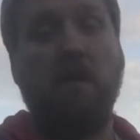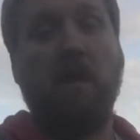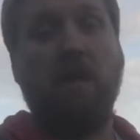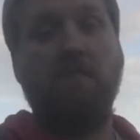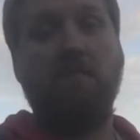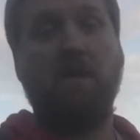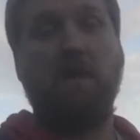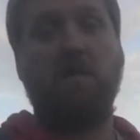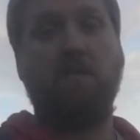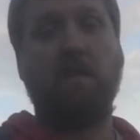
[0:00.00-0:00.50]
I
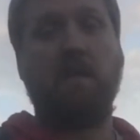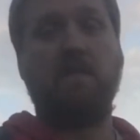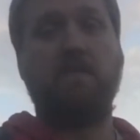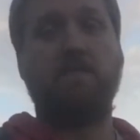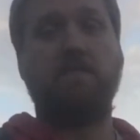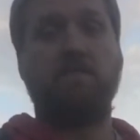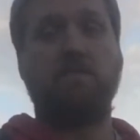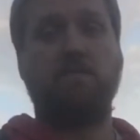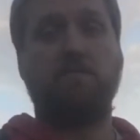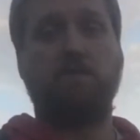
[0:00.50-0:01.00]
found out
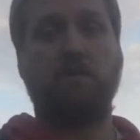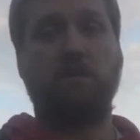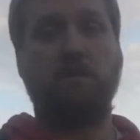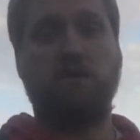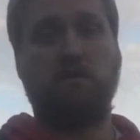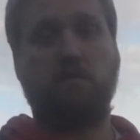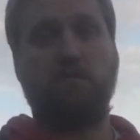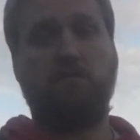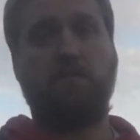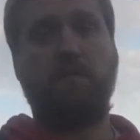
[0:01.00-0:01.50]
this is really
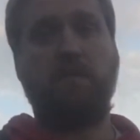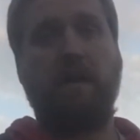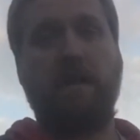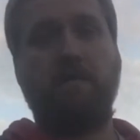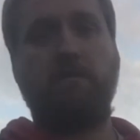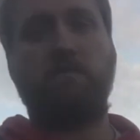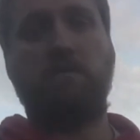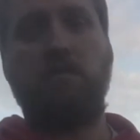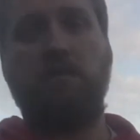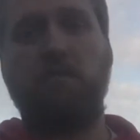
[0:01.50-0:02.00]
good for
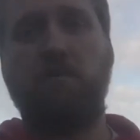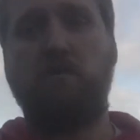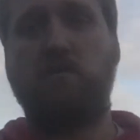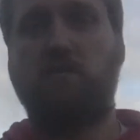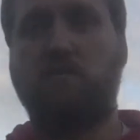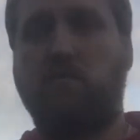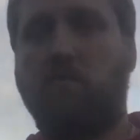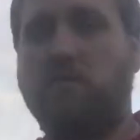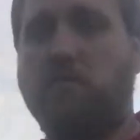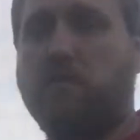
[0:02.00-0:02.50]
that. So let me
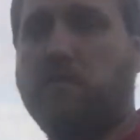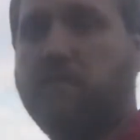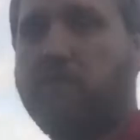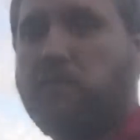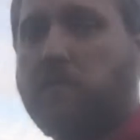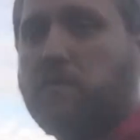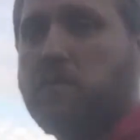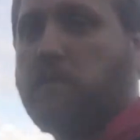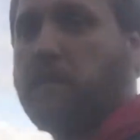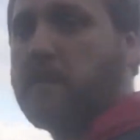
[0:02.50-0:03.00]
just throw it up
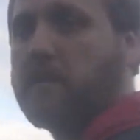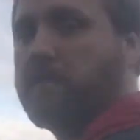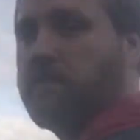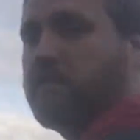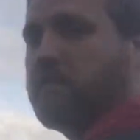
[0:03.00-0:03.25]
real quick.